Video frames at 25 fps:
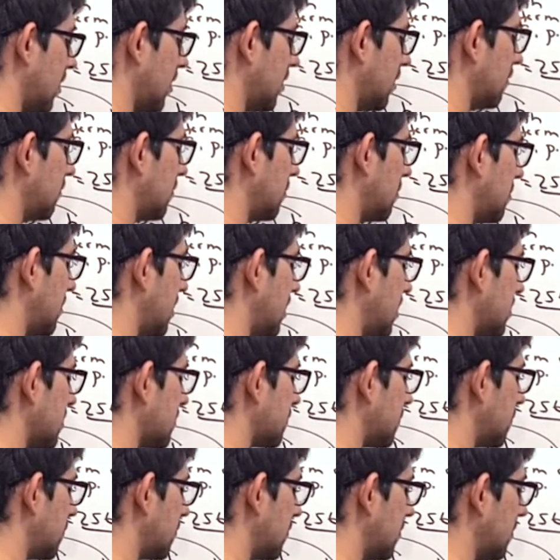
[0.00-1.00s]
It will be minus
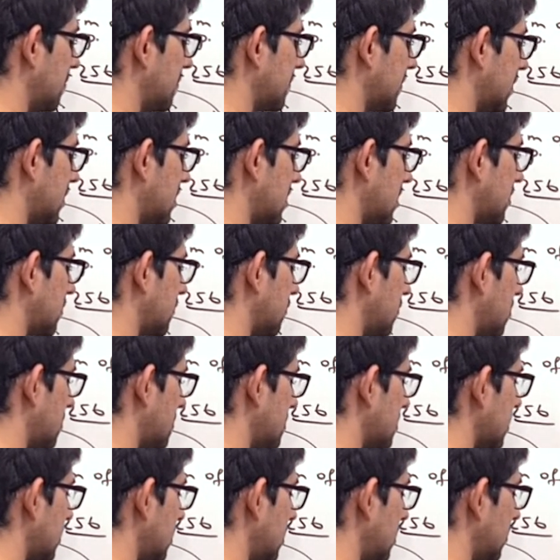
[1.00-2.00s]
4. The next term
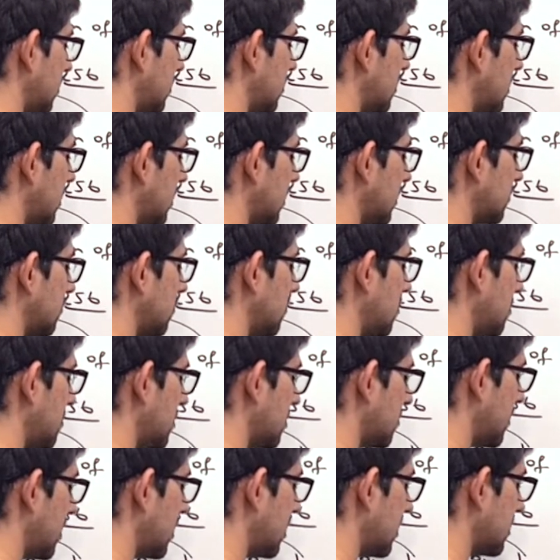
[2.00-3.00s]
is 8. The next term
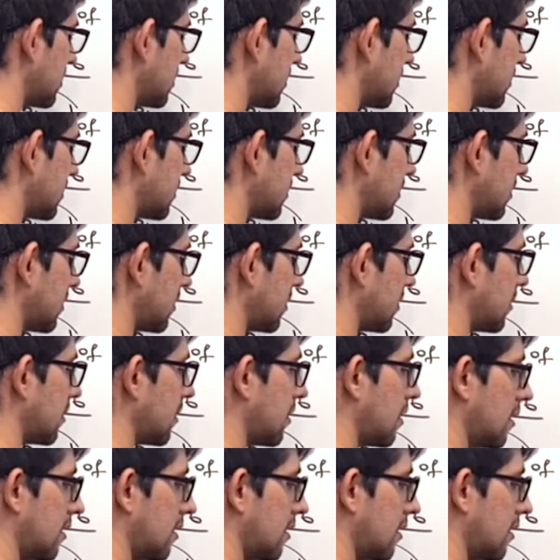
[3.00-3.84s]
is minus 16.